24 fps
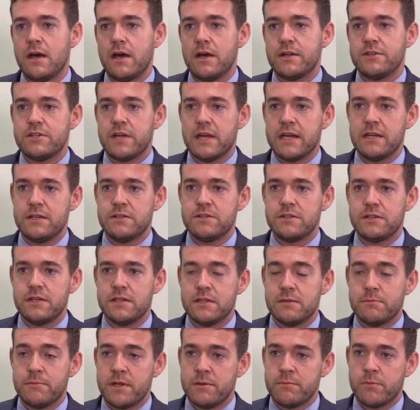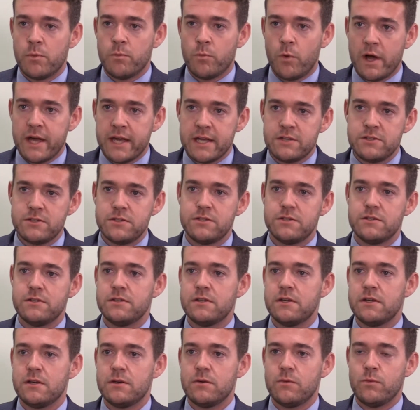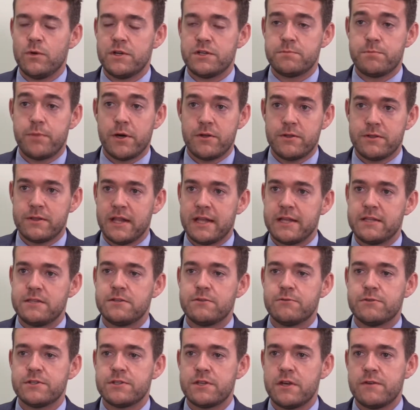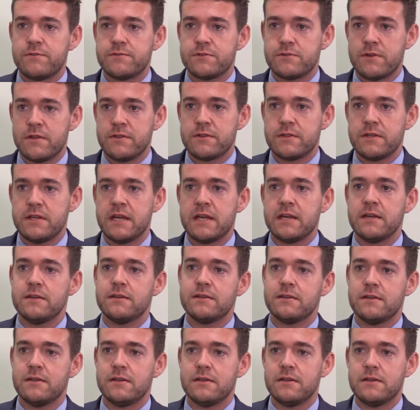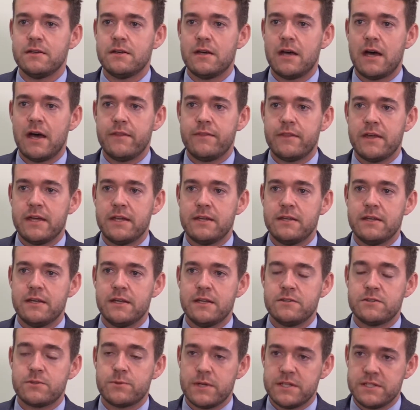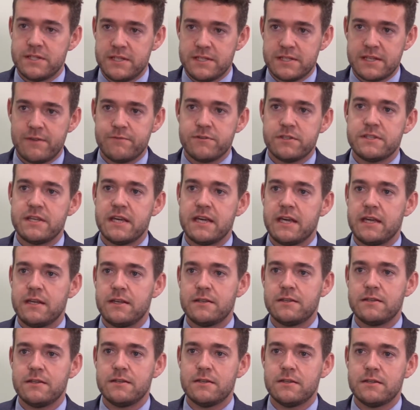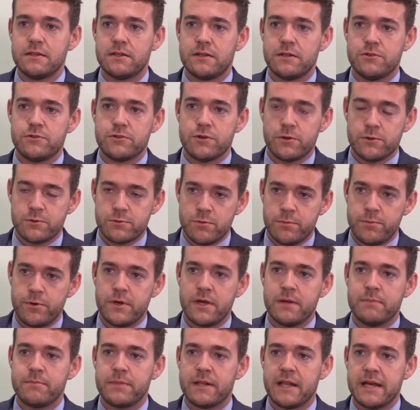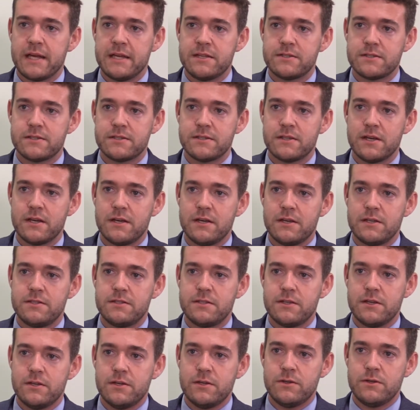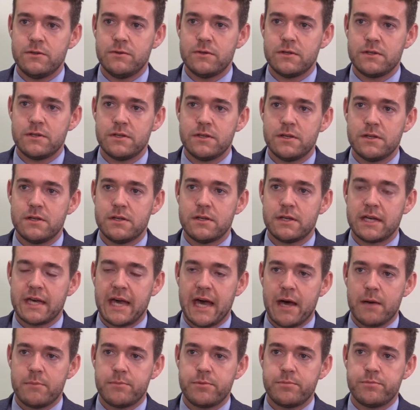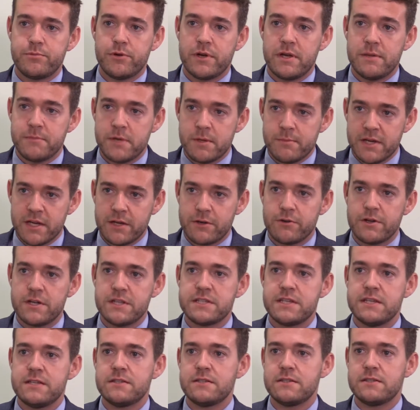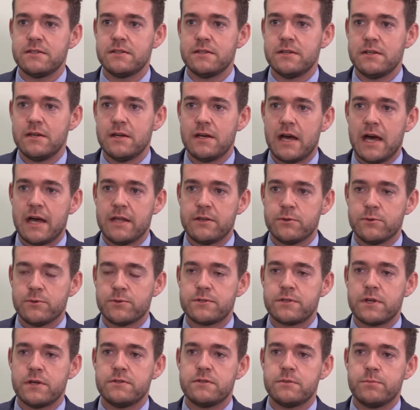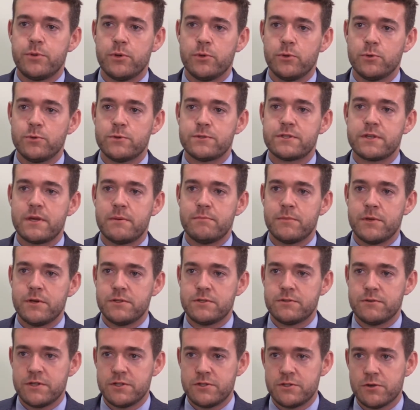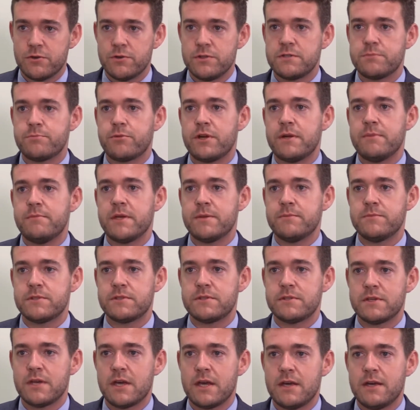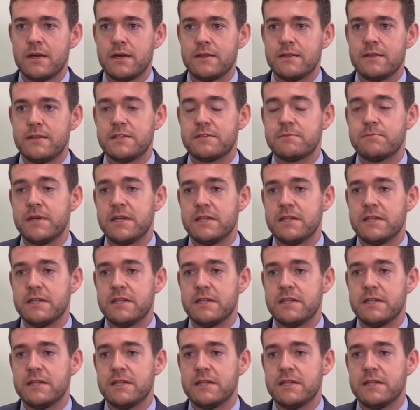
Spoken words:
a change in the minimum wage, which both led to reserve strengthening, and then in 2017, controls were put in place to cap premium increases and also to pool some motor insurance premiums. This